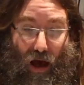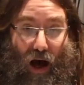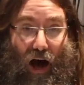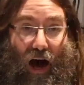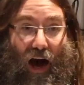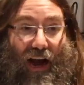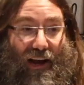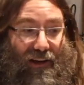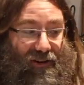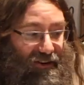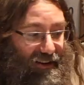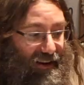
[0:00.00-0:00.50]

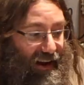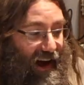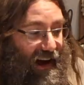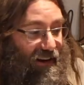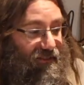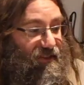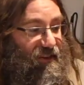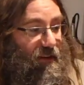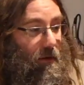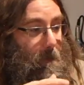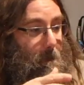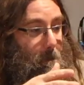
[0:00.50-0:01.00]
I just have
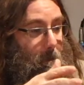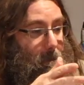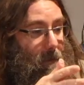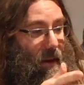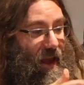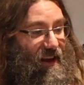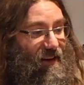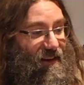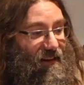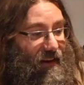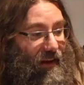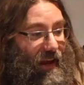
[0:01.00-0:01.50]
some
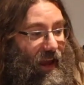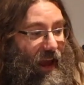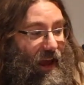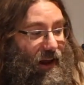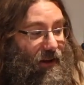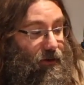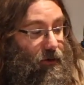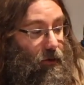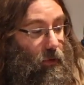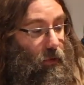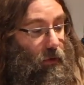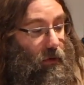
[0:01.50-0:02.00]
basic
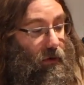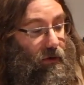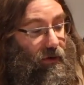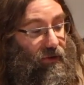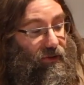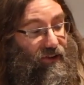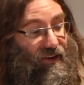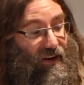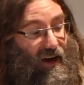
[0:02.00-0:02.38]
hand tools.